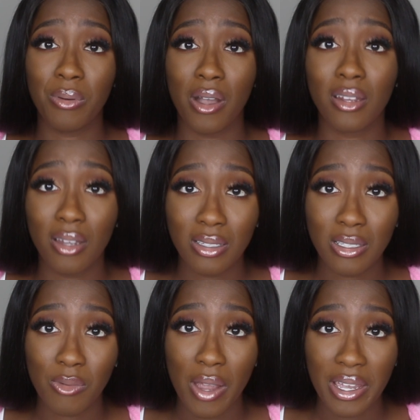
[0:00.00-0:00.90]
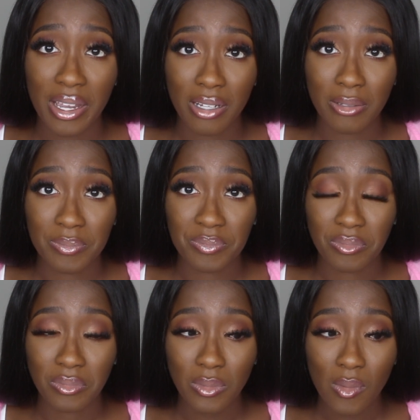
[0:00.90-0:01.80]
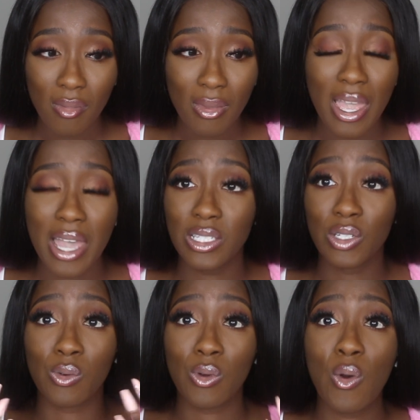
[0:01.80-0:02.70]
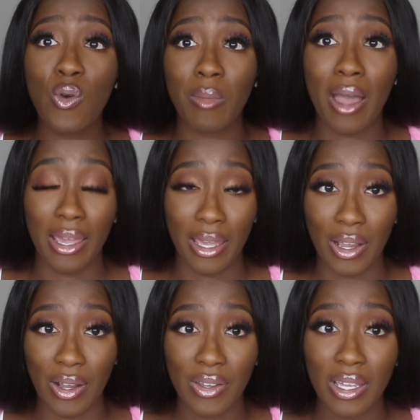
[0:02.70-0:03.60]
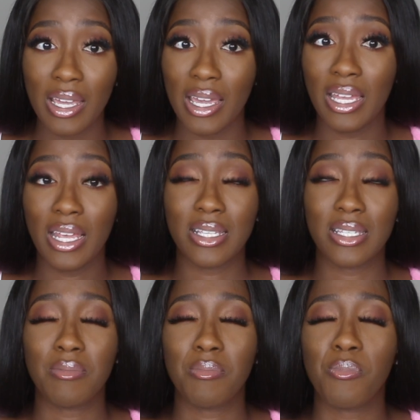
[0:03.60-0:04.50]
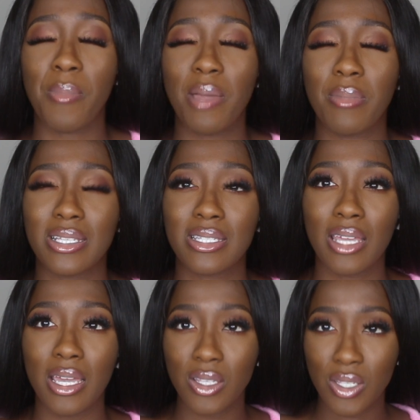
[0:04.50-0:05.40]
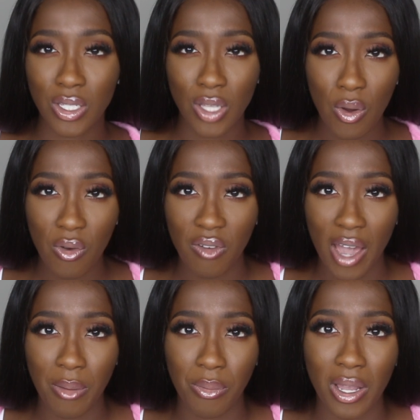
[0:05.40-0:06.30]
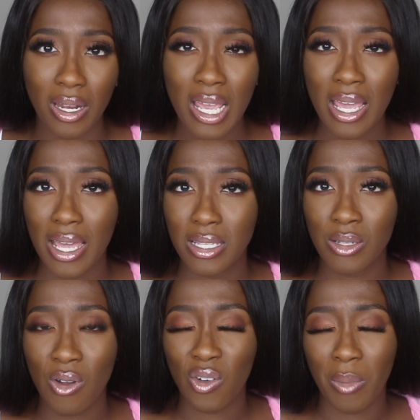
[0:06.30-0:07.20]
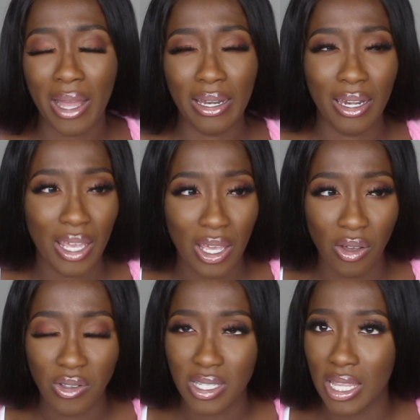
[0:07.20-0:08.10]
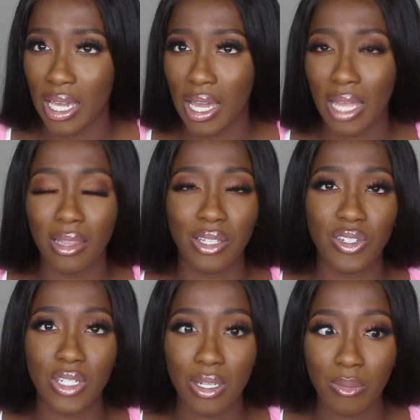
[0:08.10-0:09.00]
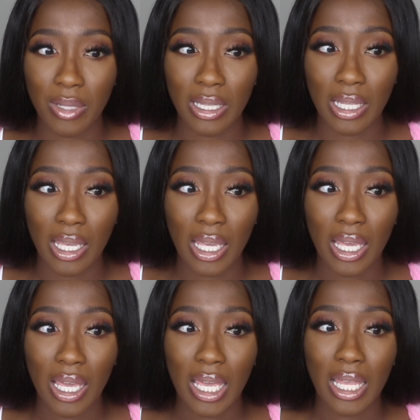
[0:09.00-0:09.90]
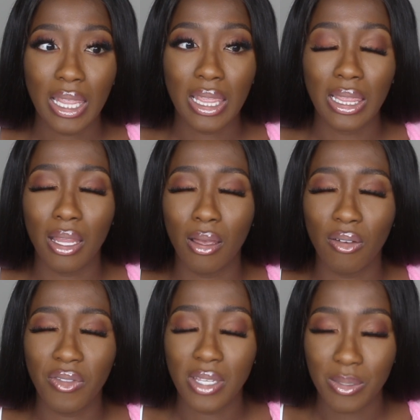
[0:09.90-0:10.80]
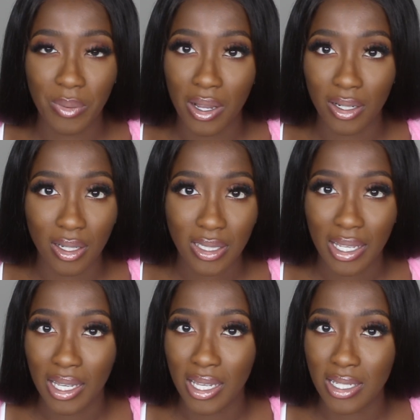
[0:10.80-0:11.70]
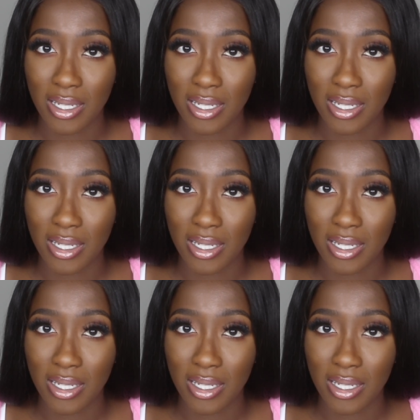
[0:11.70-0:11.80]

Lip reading: product right here has grown my hair. It has made my skin so vibrant. It's grown my nails. Like, I legitimately love this product, hands